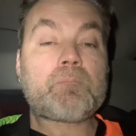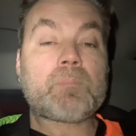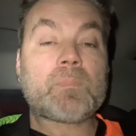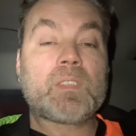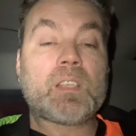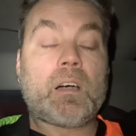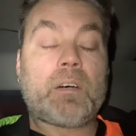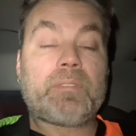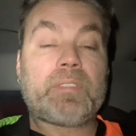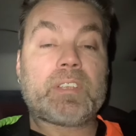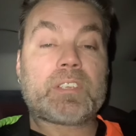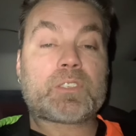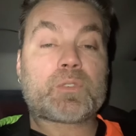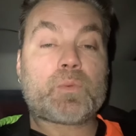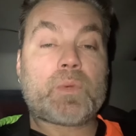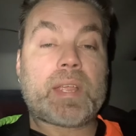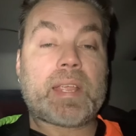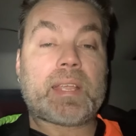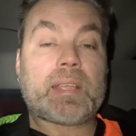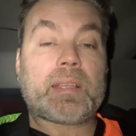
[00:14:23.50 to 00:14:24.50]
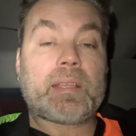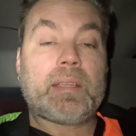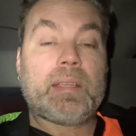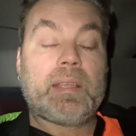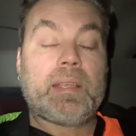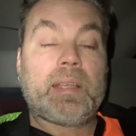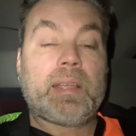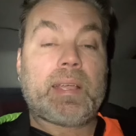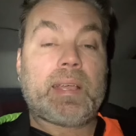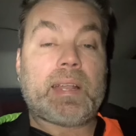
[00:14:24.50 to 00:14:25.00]
of this week,
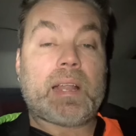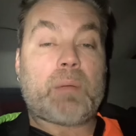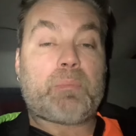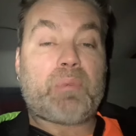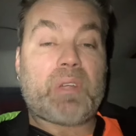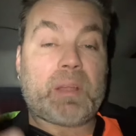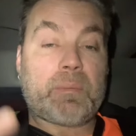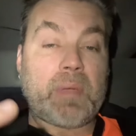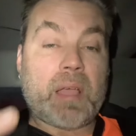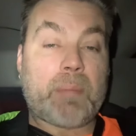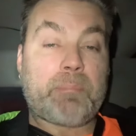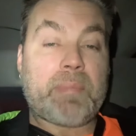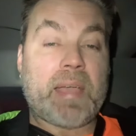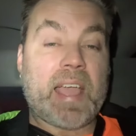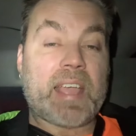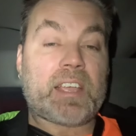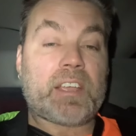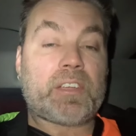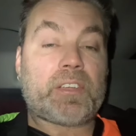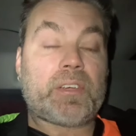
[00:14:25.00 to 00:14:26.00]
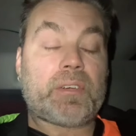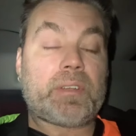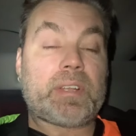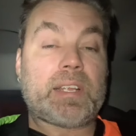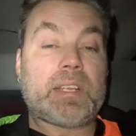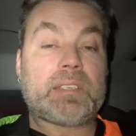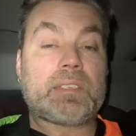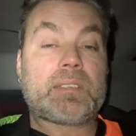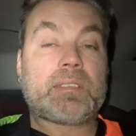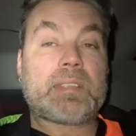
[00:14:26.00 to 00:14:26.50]
and I'll bring my bag of
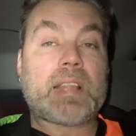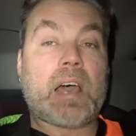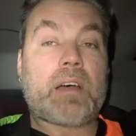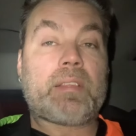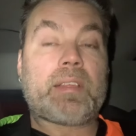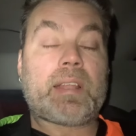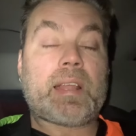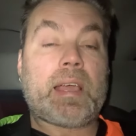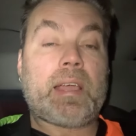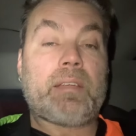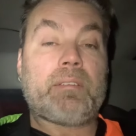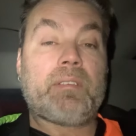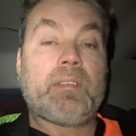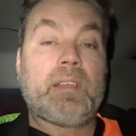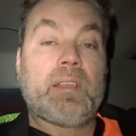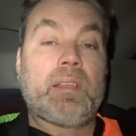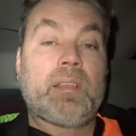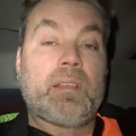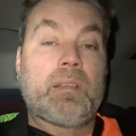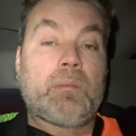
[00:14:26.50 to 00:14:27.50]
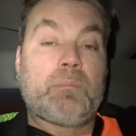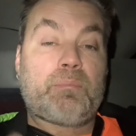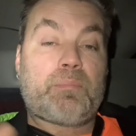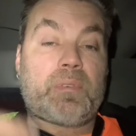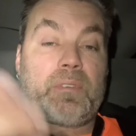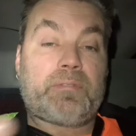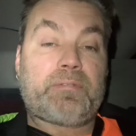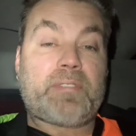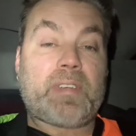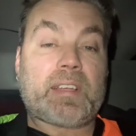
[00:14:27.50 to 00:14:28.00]
goodies now that I've
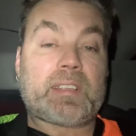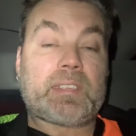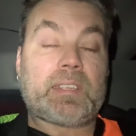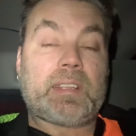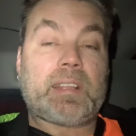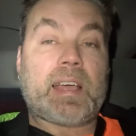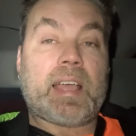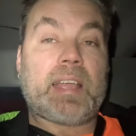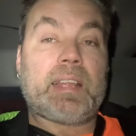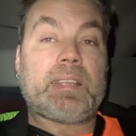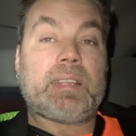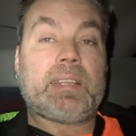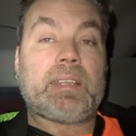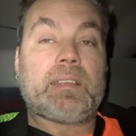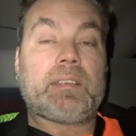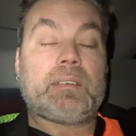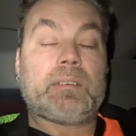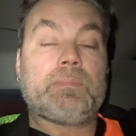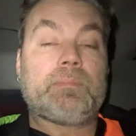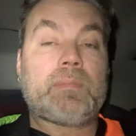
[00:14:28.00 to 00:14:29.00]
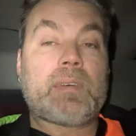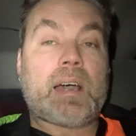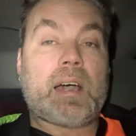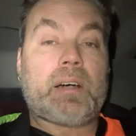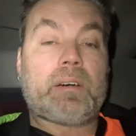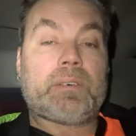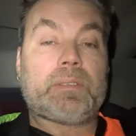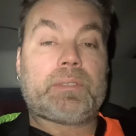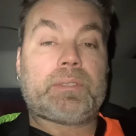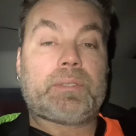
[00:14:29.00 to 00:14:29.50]
perfected the idea
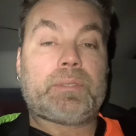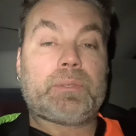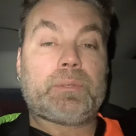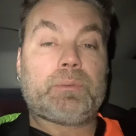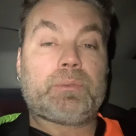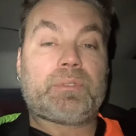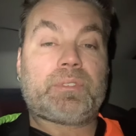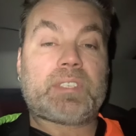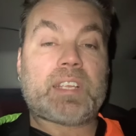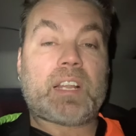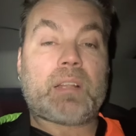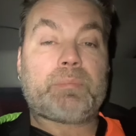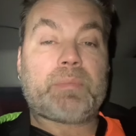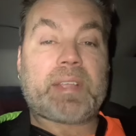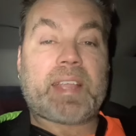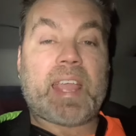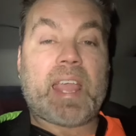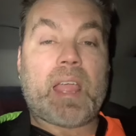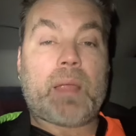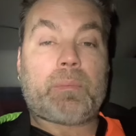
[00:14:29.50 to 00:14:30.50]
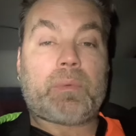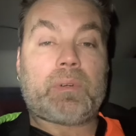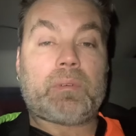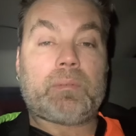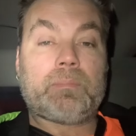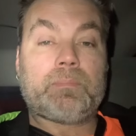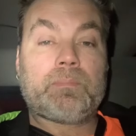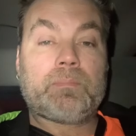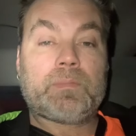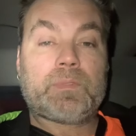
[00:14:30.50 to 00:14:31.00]
how to set up the camera
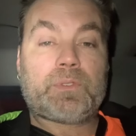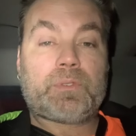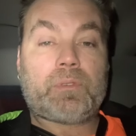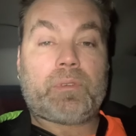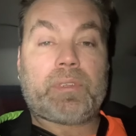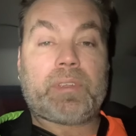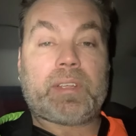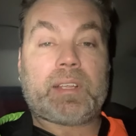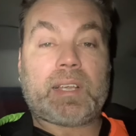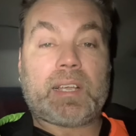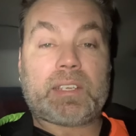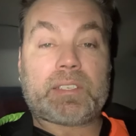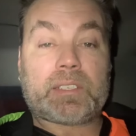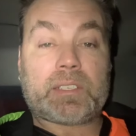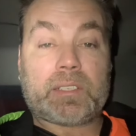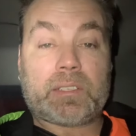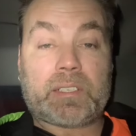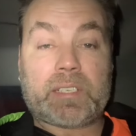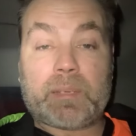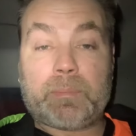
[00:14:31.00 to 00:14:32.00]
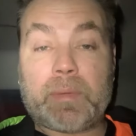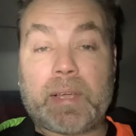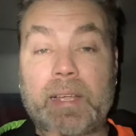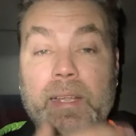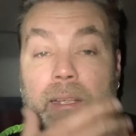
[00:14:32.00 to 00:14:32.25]
so you guys can see my